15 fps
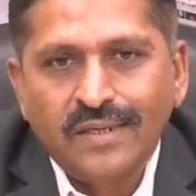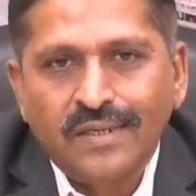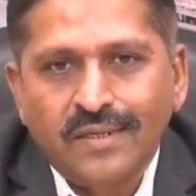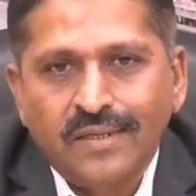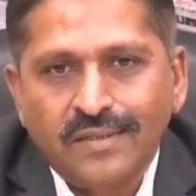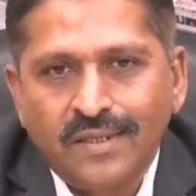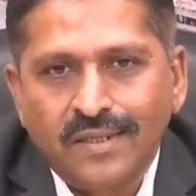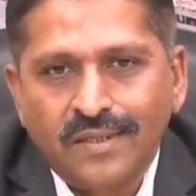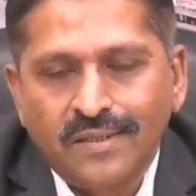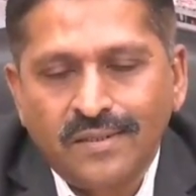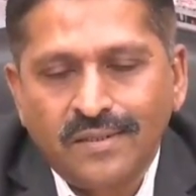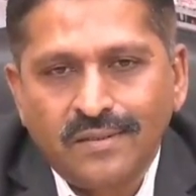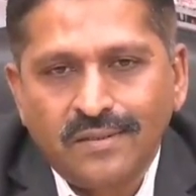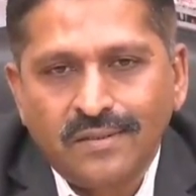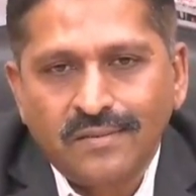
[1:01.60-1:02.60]
the,
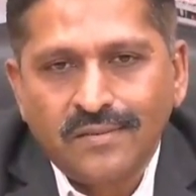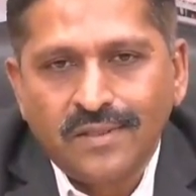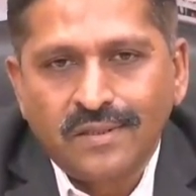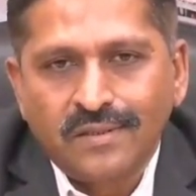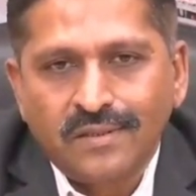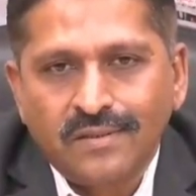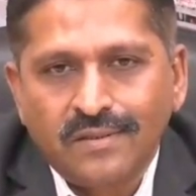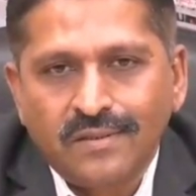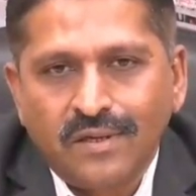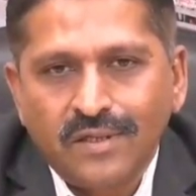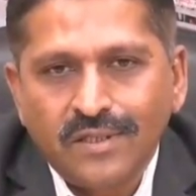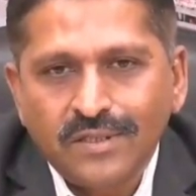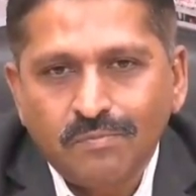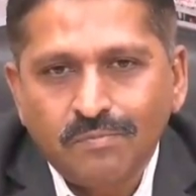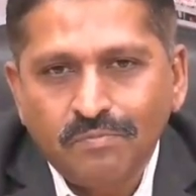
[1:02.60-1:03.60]
the
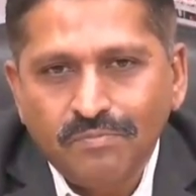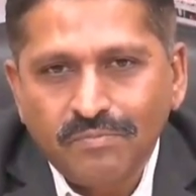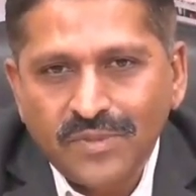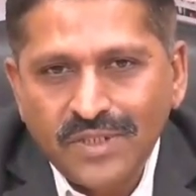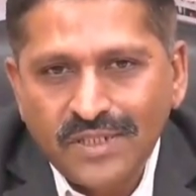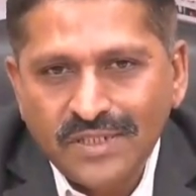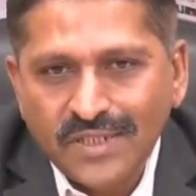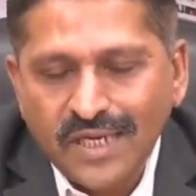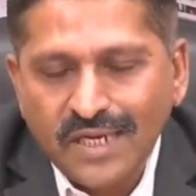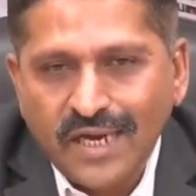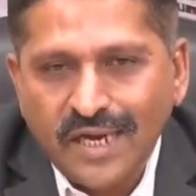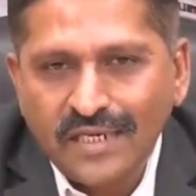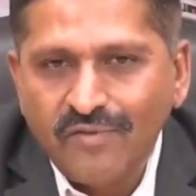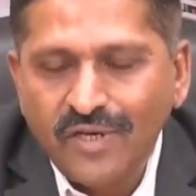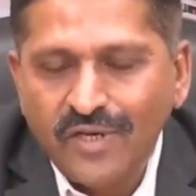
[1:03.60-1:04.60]
design
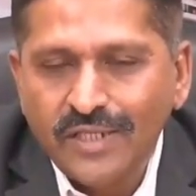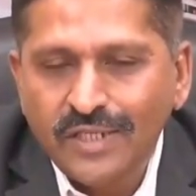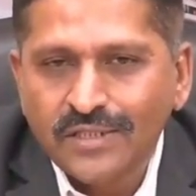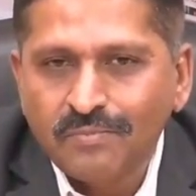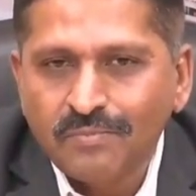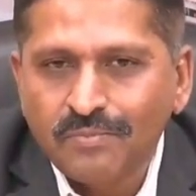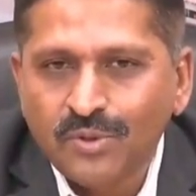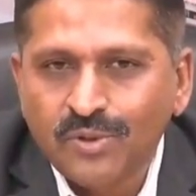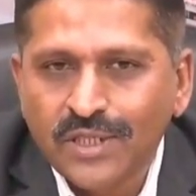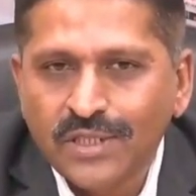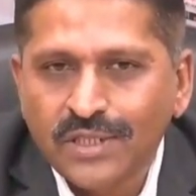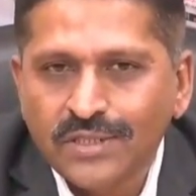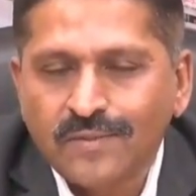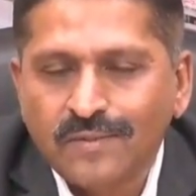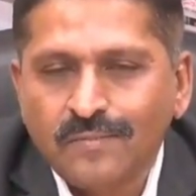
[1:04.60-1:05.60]
activities are
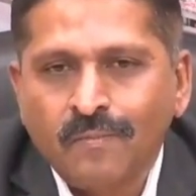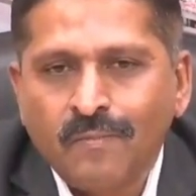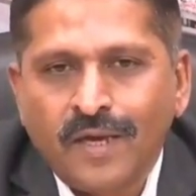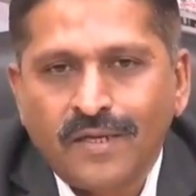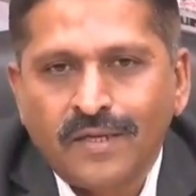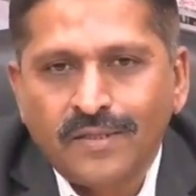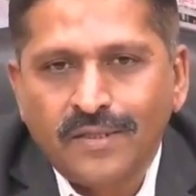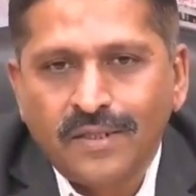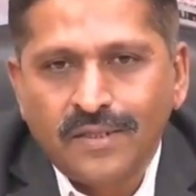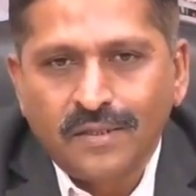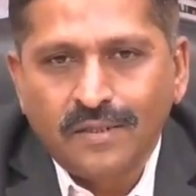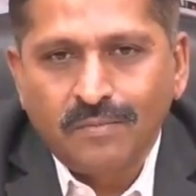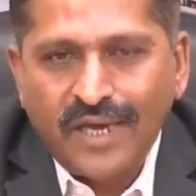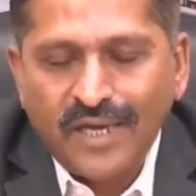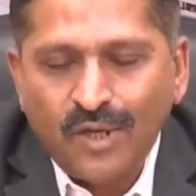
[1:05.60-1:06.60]
progressed,
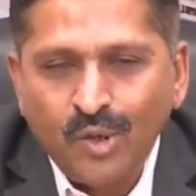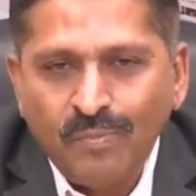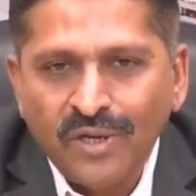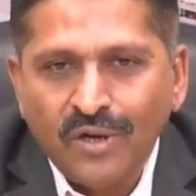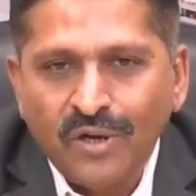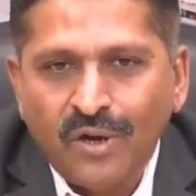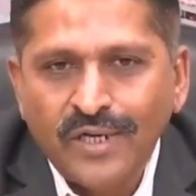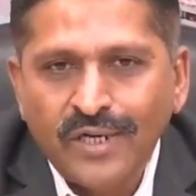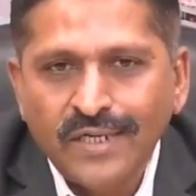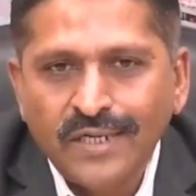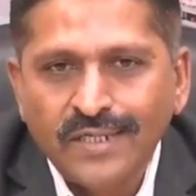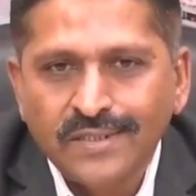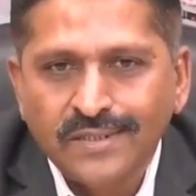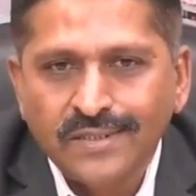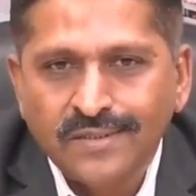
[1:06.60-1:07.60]
the equipment ordering
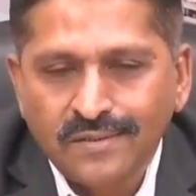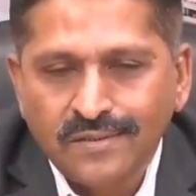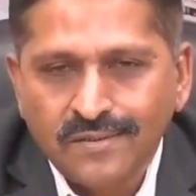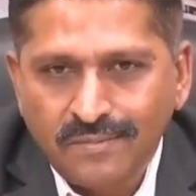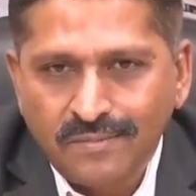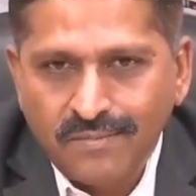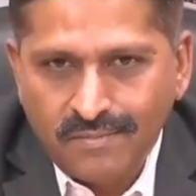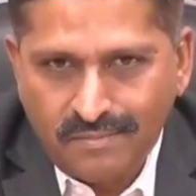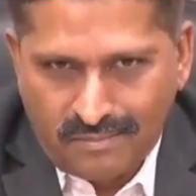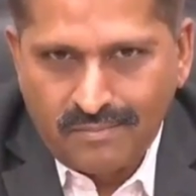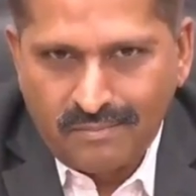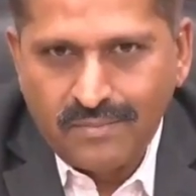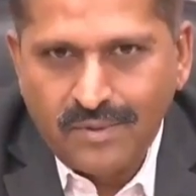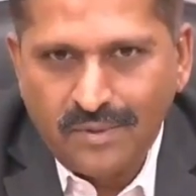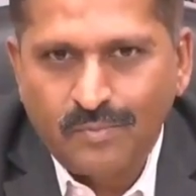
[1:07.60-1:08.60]
is
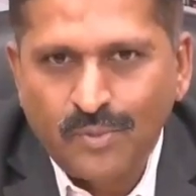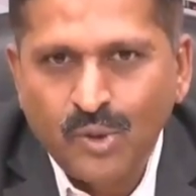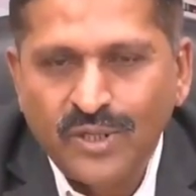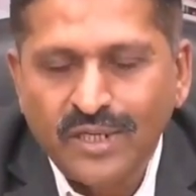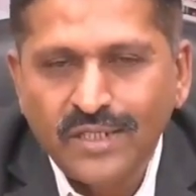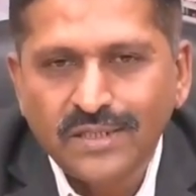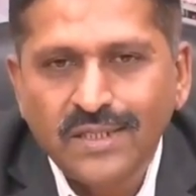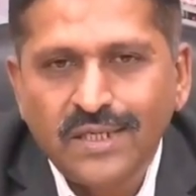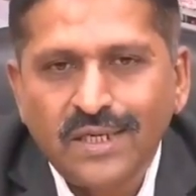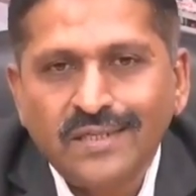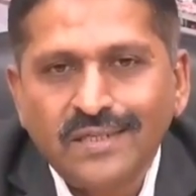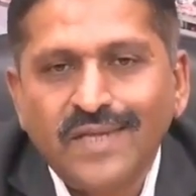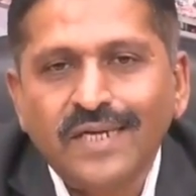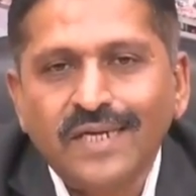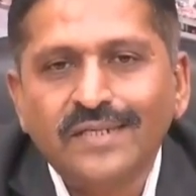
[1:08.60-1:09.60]
uh, progress,
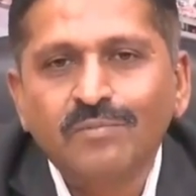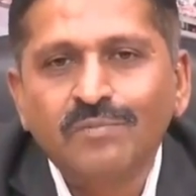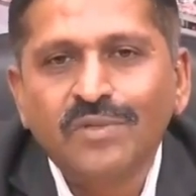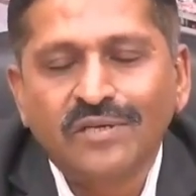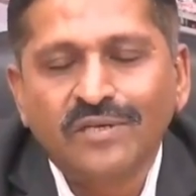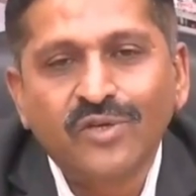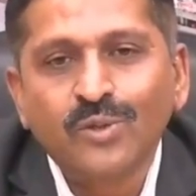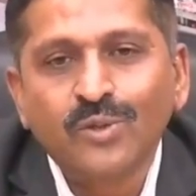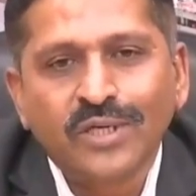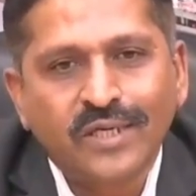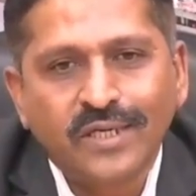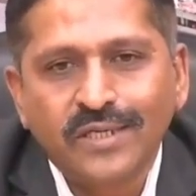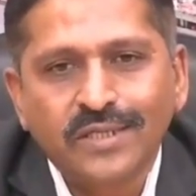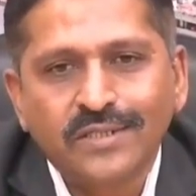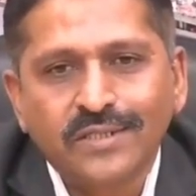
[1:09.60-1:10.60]
that time the revenue
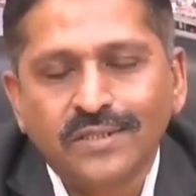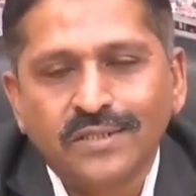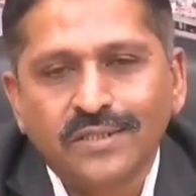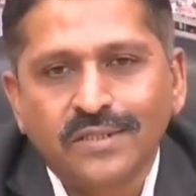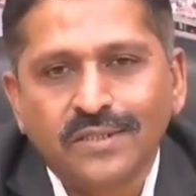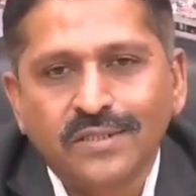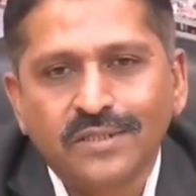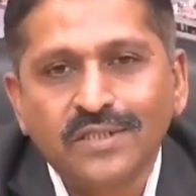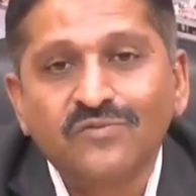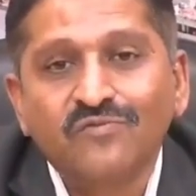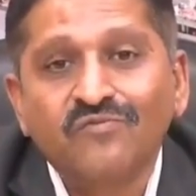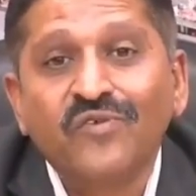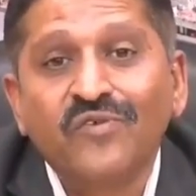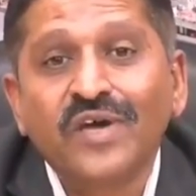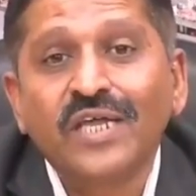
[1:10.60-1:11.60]
recognition is
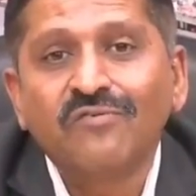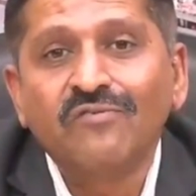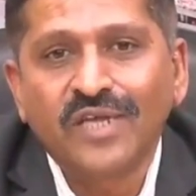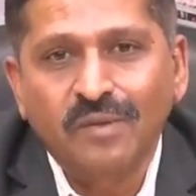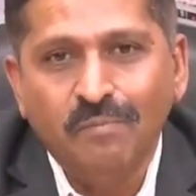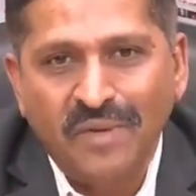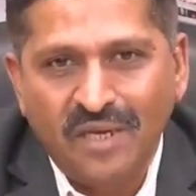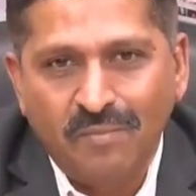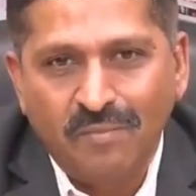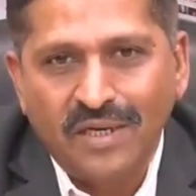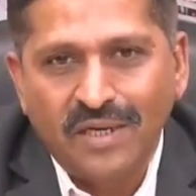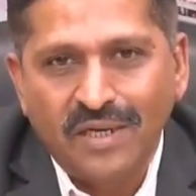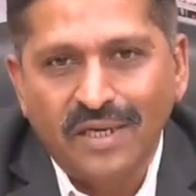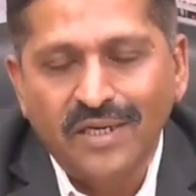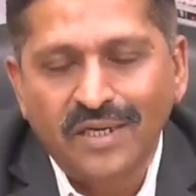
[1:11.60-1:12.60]
very, very minimal.
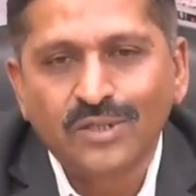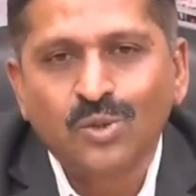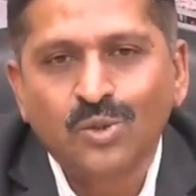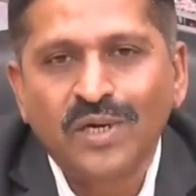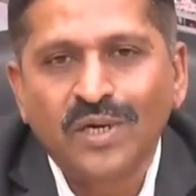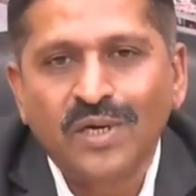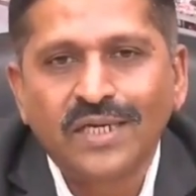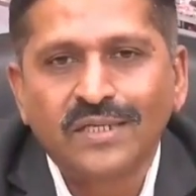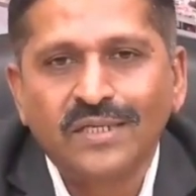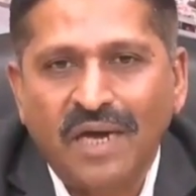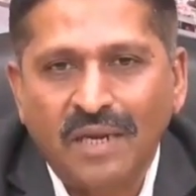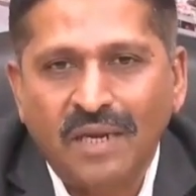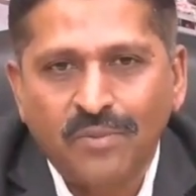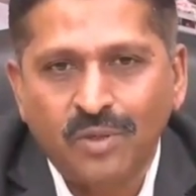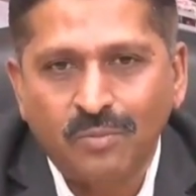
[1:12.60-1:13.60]
It is only the
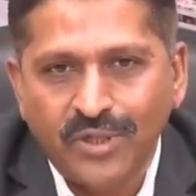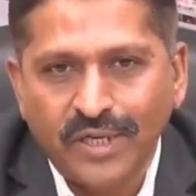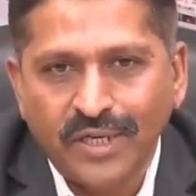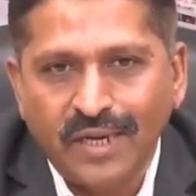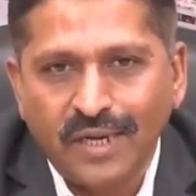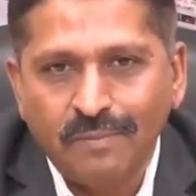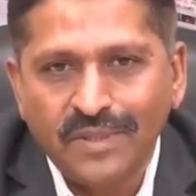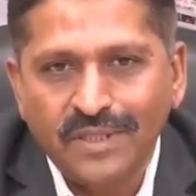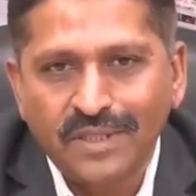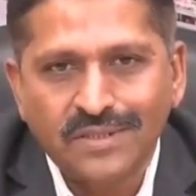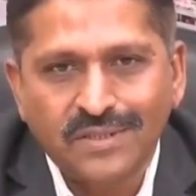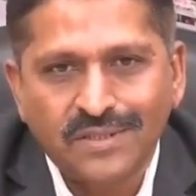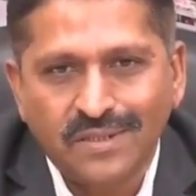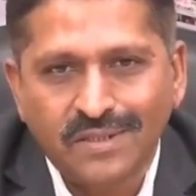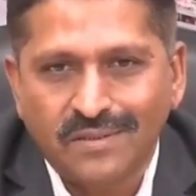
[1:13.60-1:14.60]
manpower booking
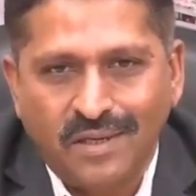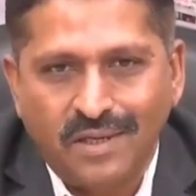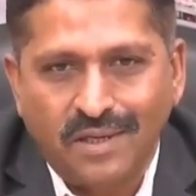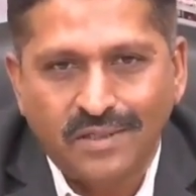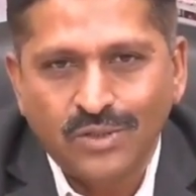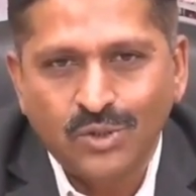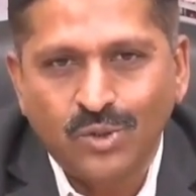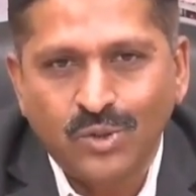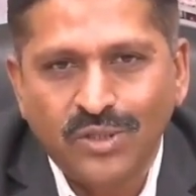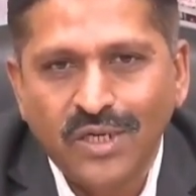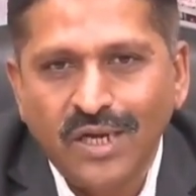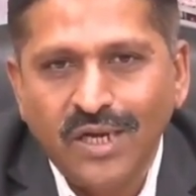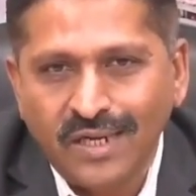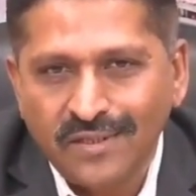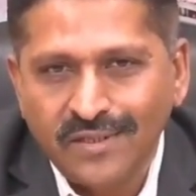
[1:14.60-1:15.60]
happens and, mm-hmm. and so on,
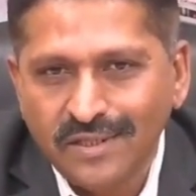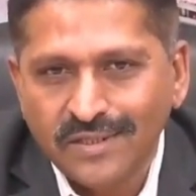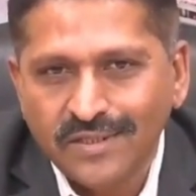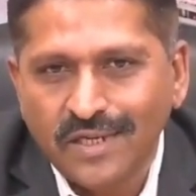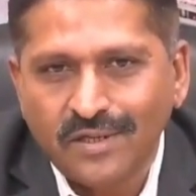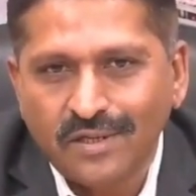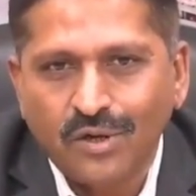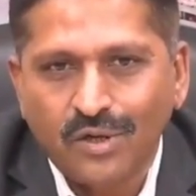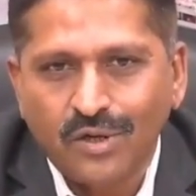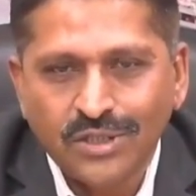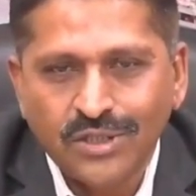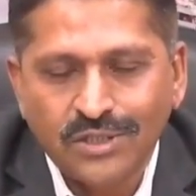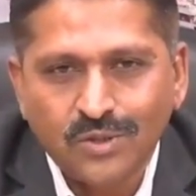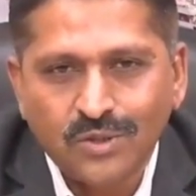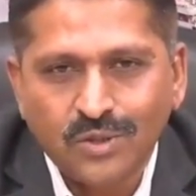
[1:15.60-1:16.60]
and the design cost
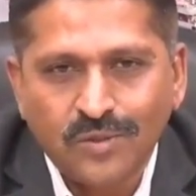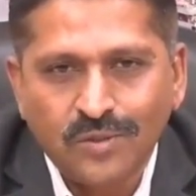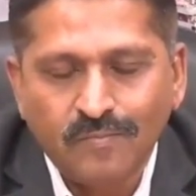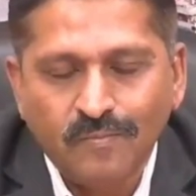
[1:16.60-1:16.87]
and so on.